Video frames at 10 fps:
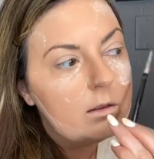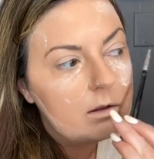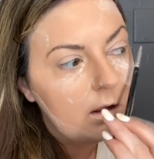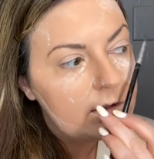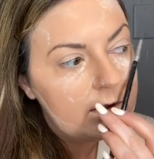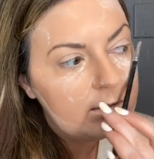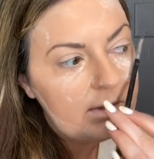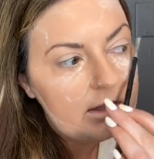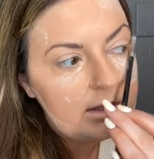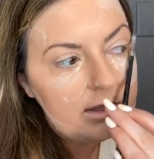I think my
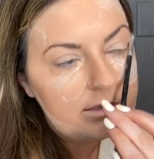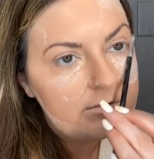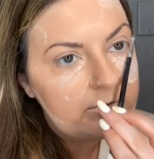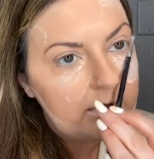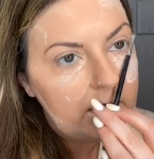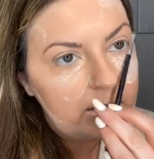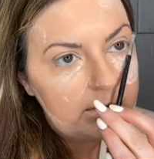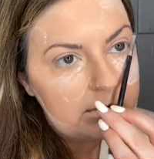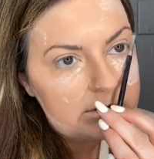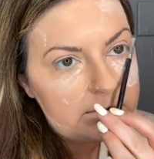length of my
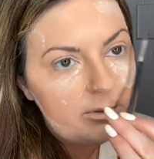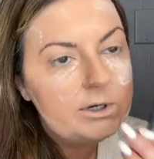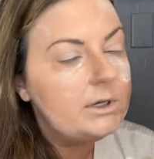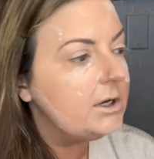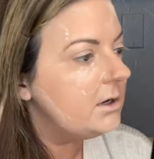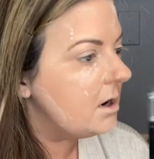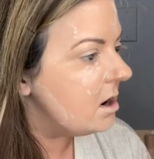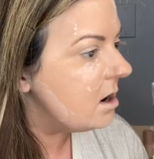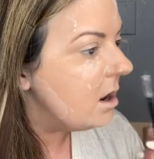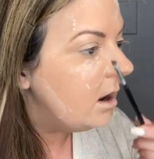eyebrows is pretty good.
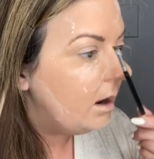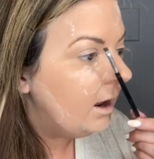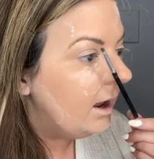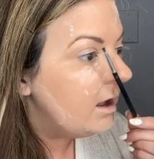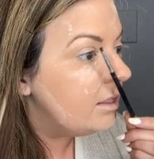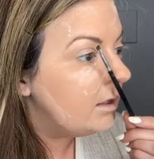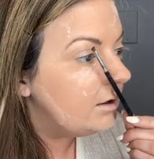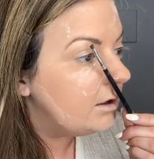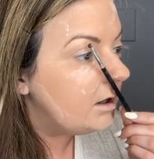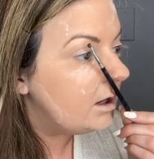And then
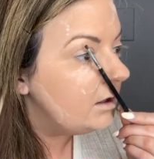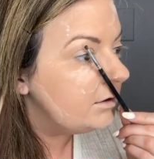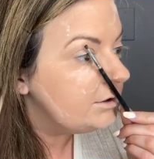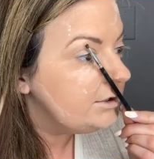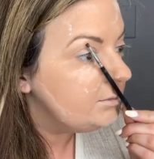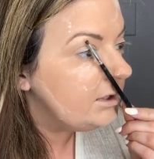your arch should be